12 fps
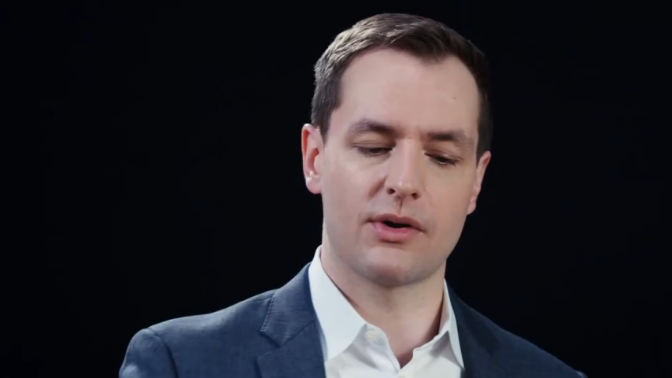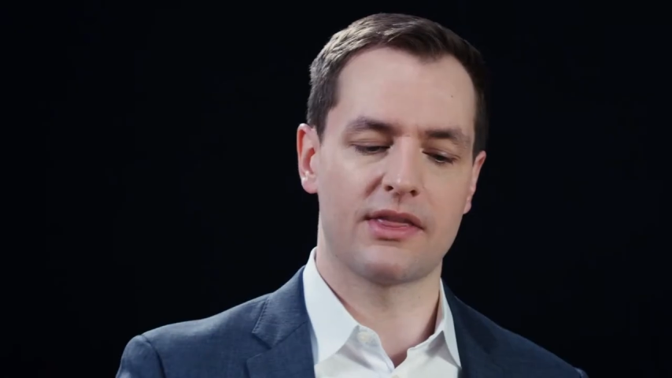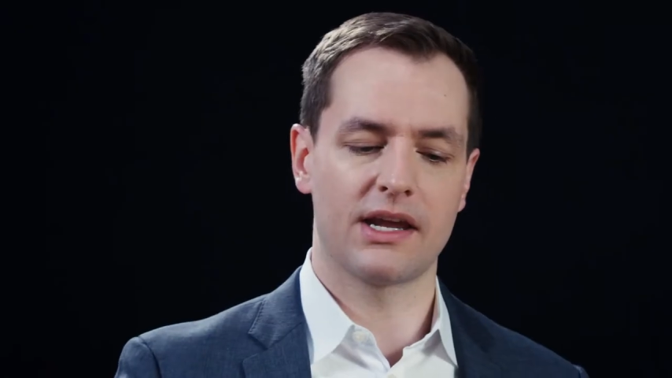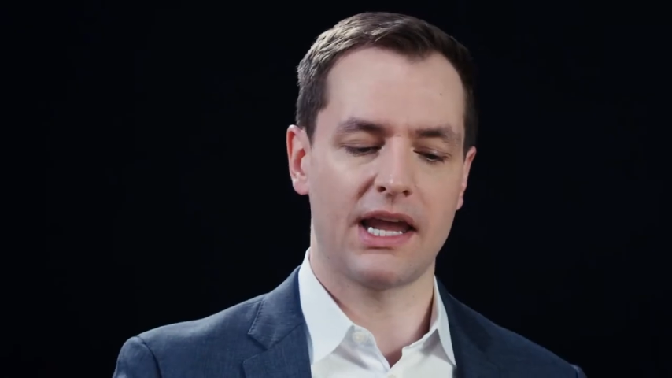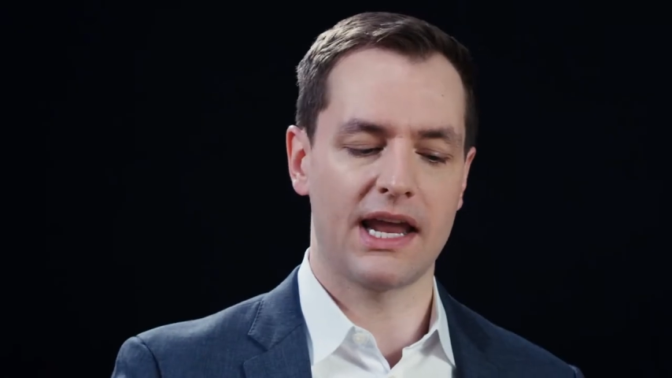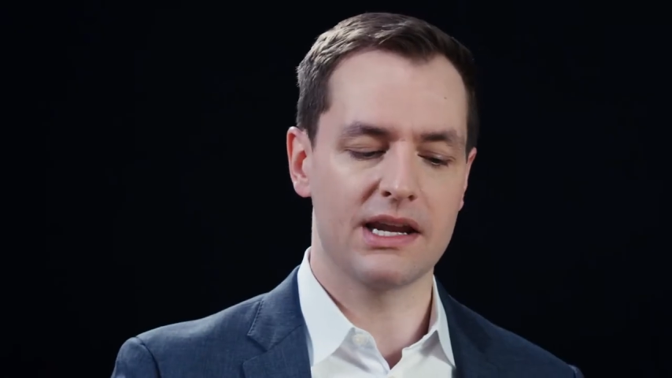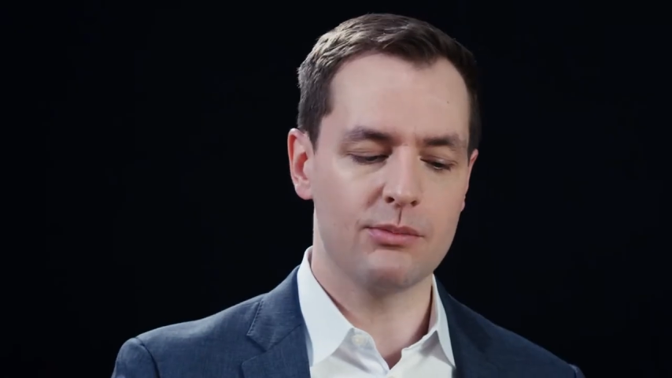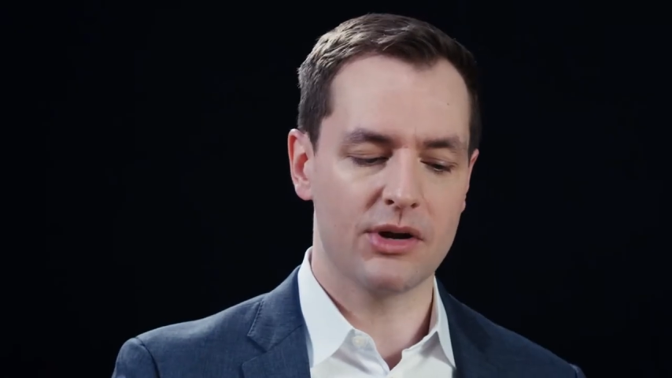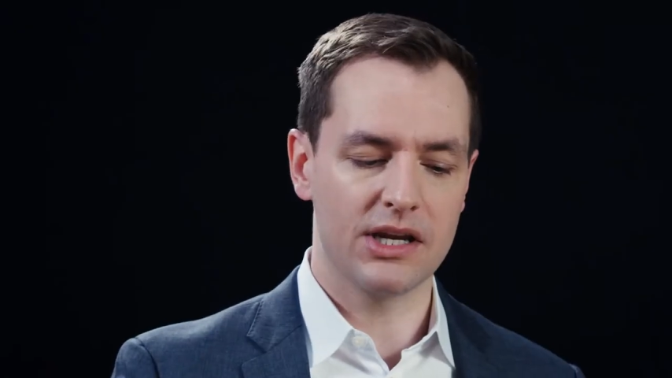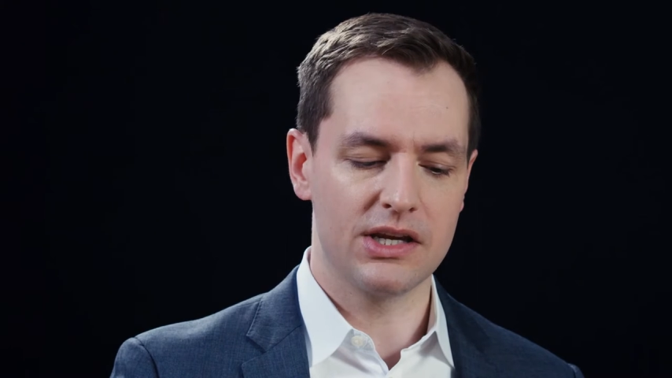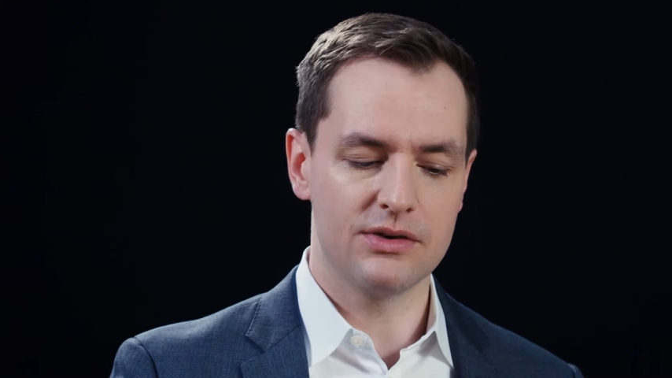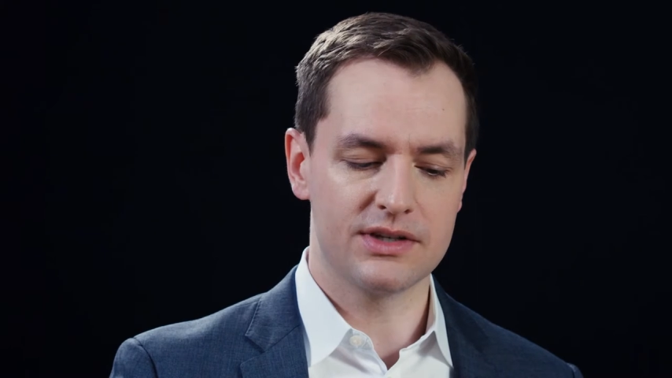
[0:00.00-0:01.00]
so I think
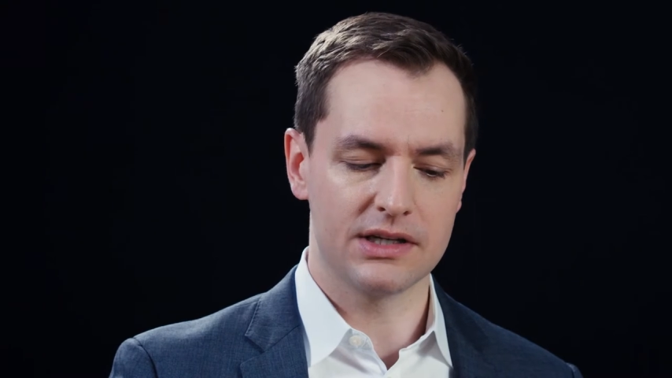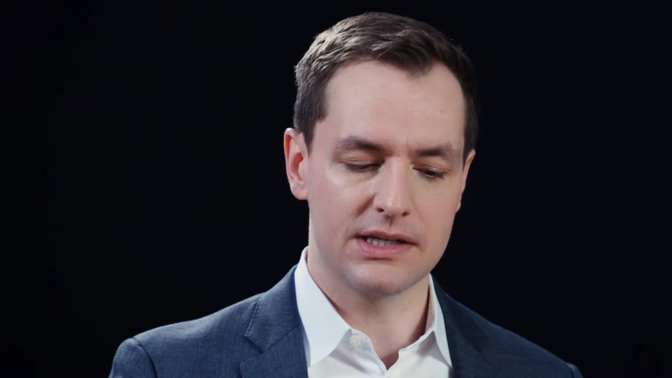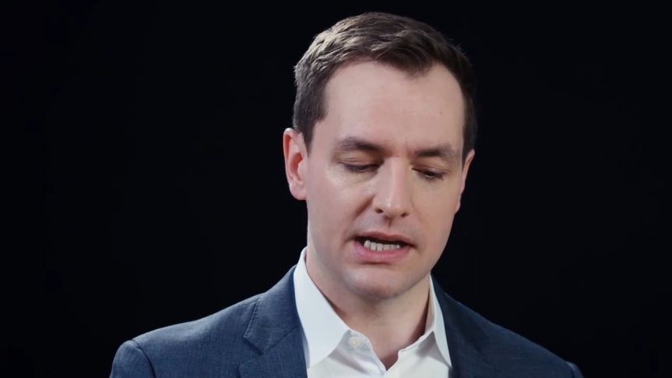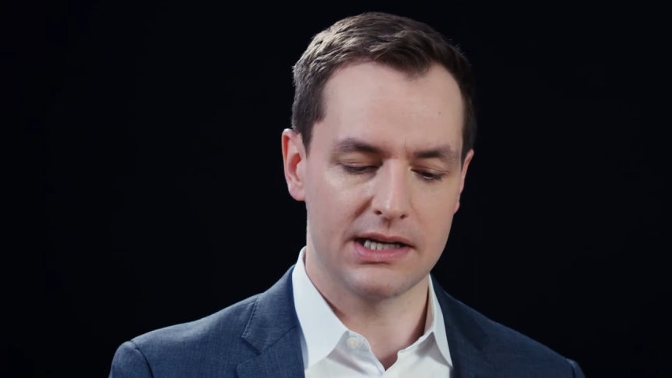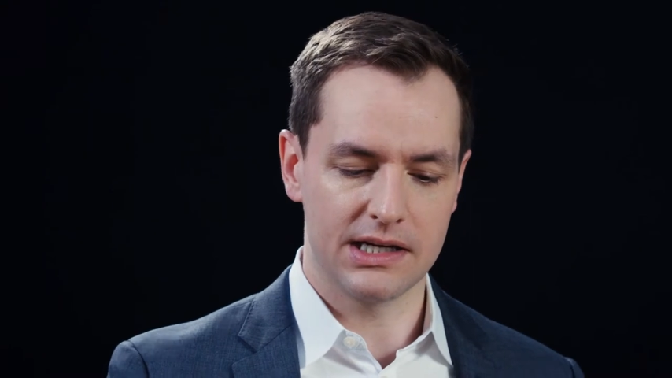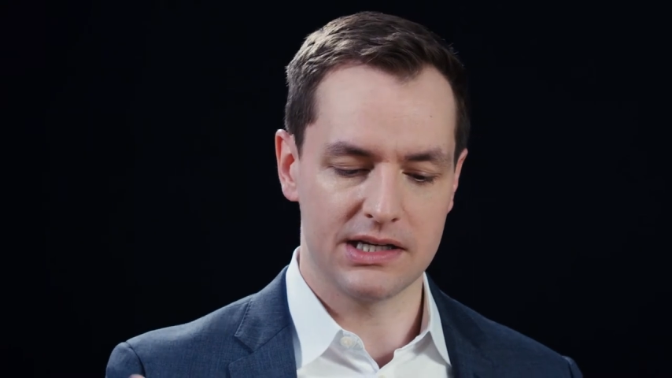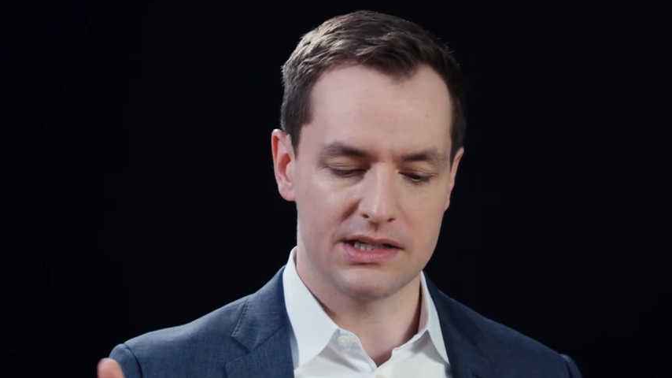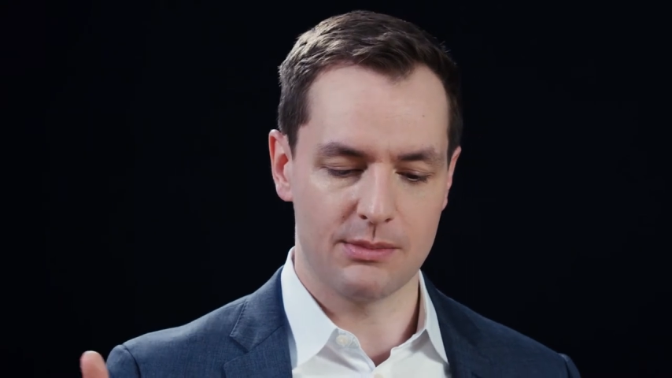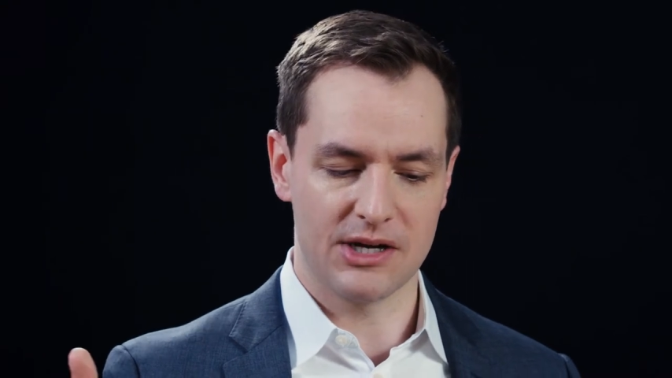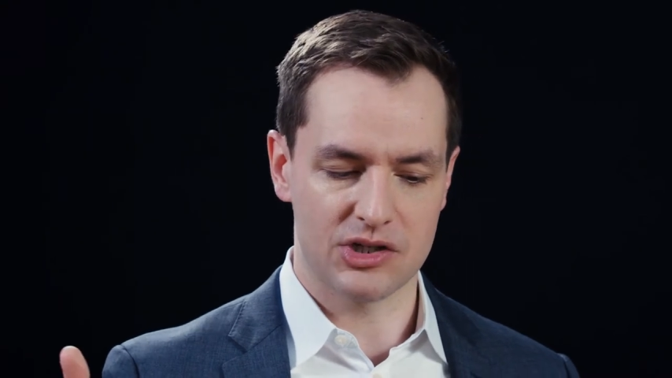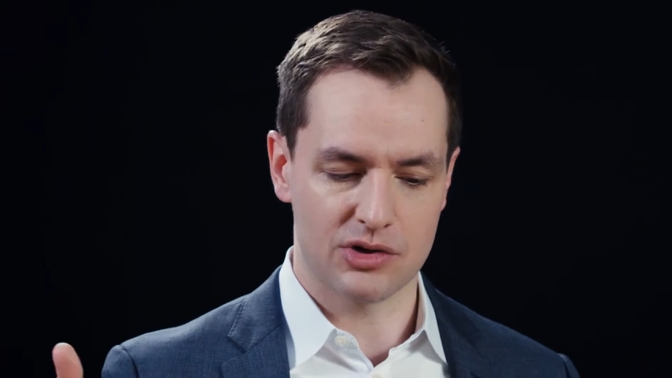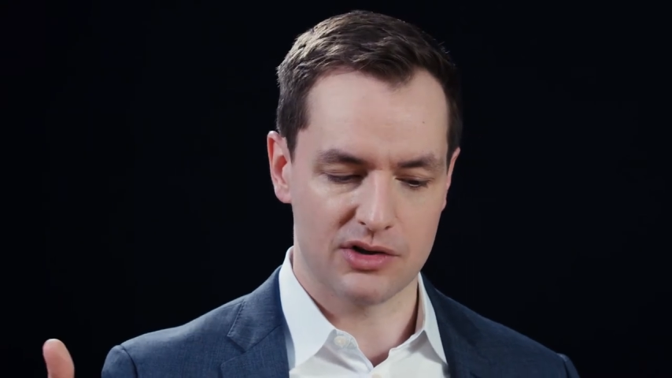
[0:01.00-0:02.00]
anybody using data needs to
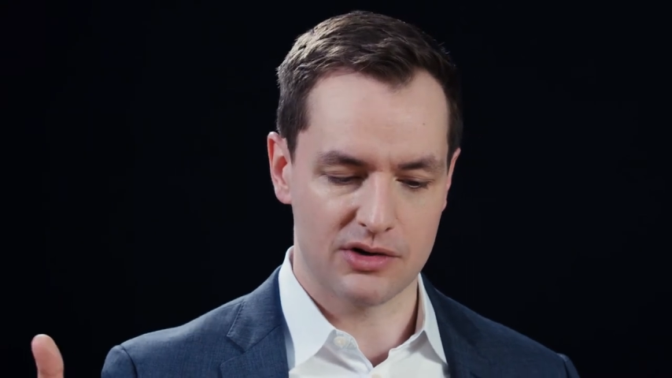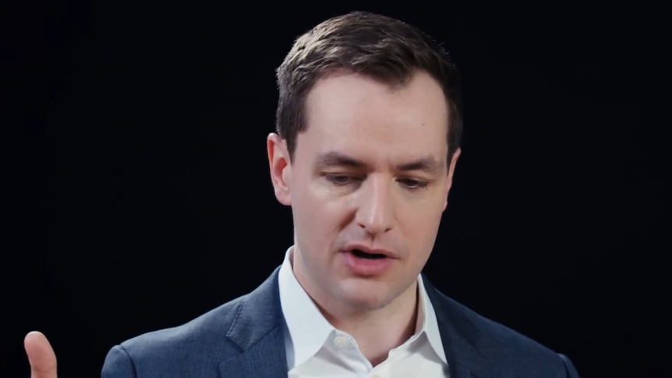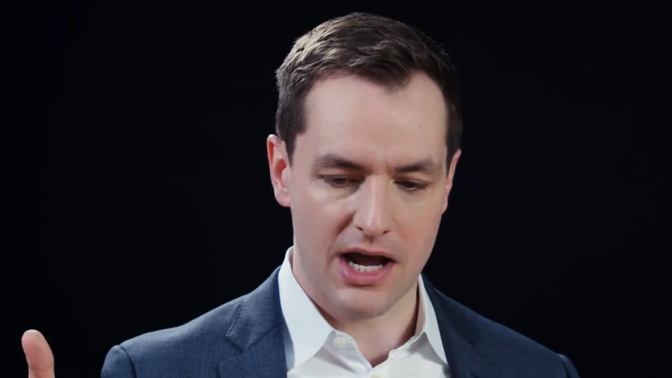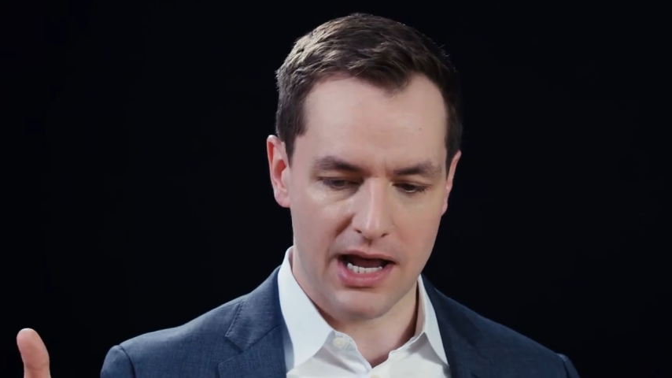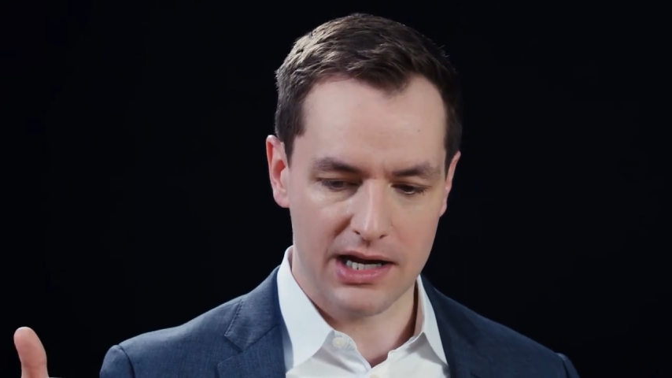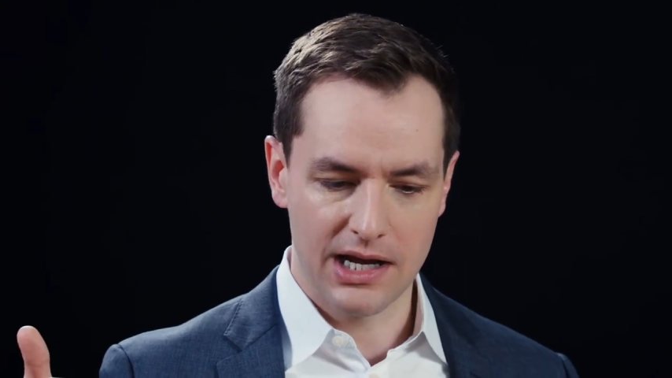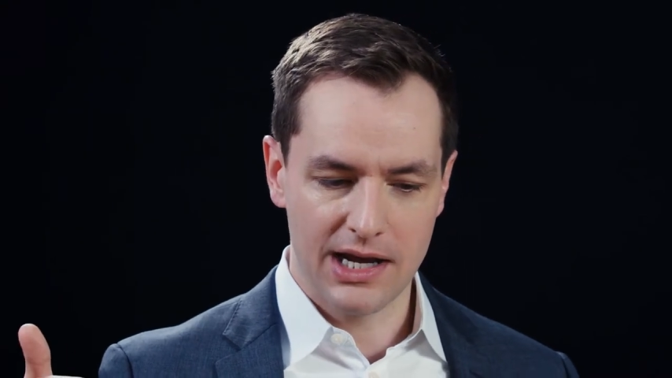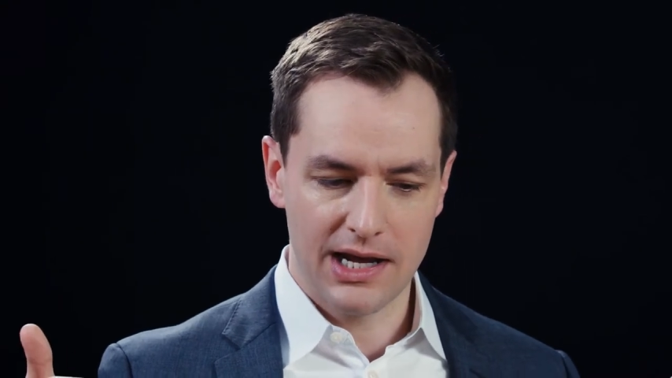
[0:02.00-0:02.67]
make sure they're not